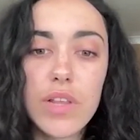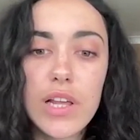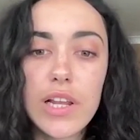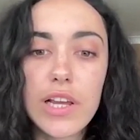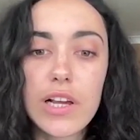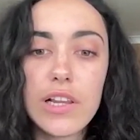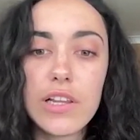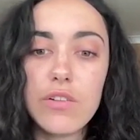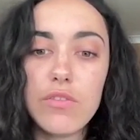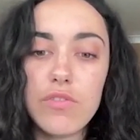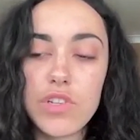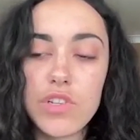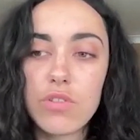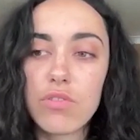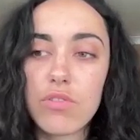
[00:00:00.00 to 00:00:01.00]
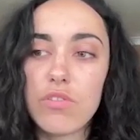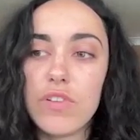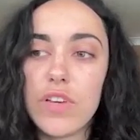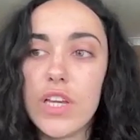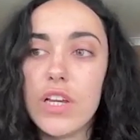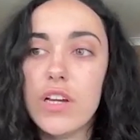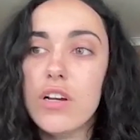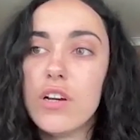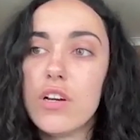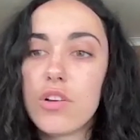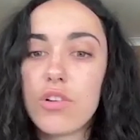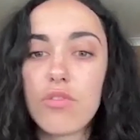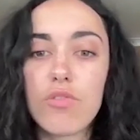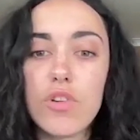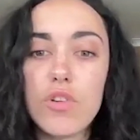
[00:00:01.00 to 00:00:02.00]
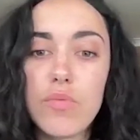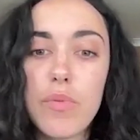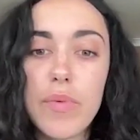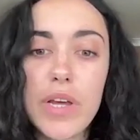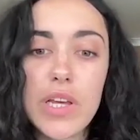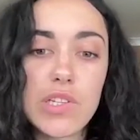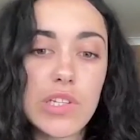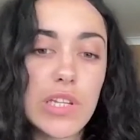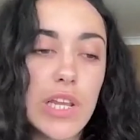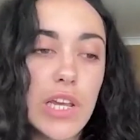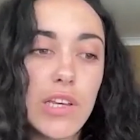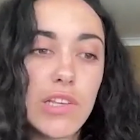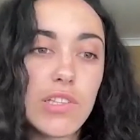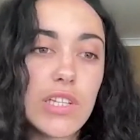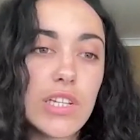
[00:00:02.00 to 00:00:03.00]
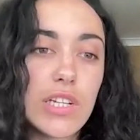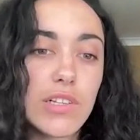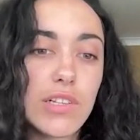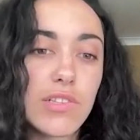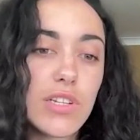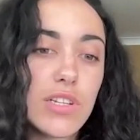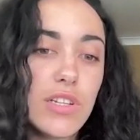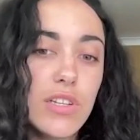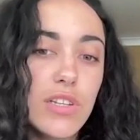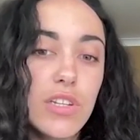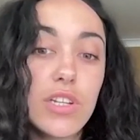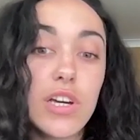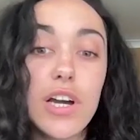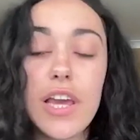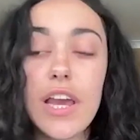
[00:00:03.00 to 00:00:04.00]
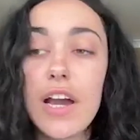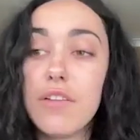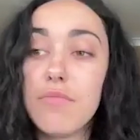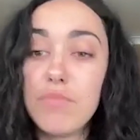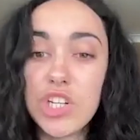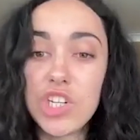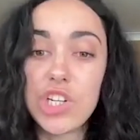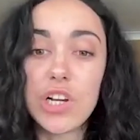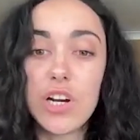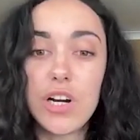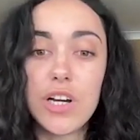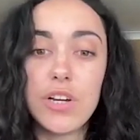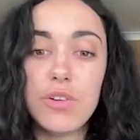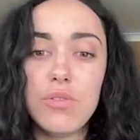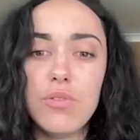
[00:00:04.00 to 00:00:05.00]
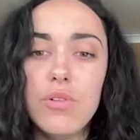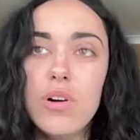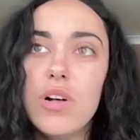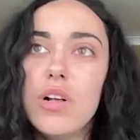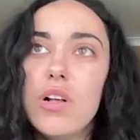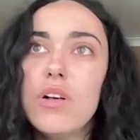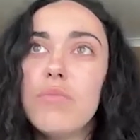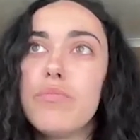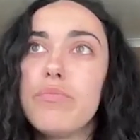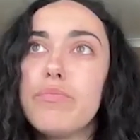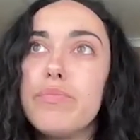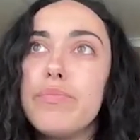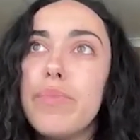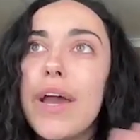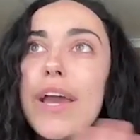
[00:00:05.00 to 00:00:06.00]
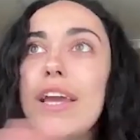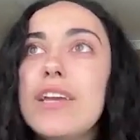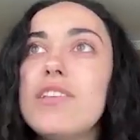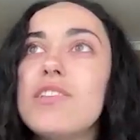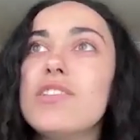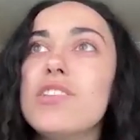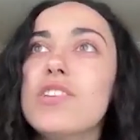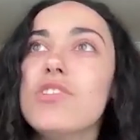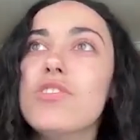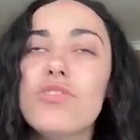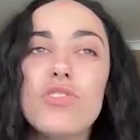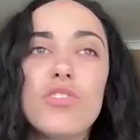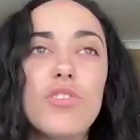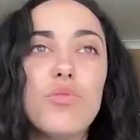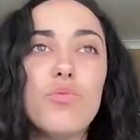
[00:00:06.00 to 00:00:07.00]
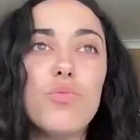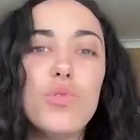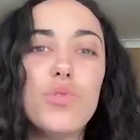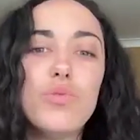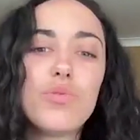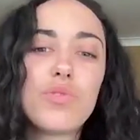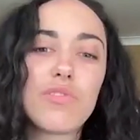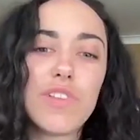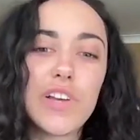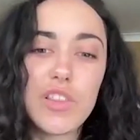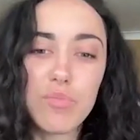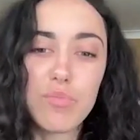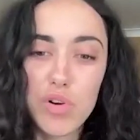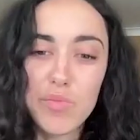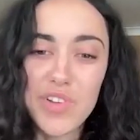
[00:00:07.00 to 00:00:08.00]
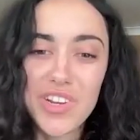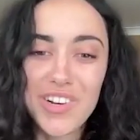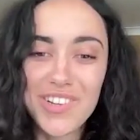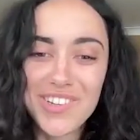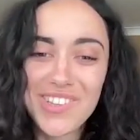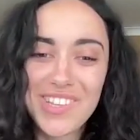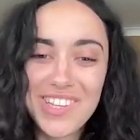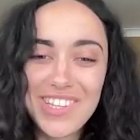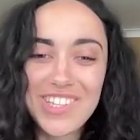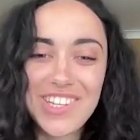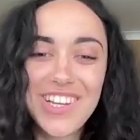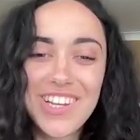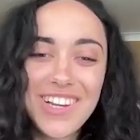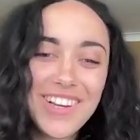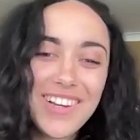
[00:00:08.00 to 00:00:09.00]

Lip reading: They're like a little photography group based in Hastings, and I had Magic Isle pasted onto the walls of like the promenade seating,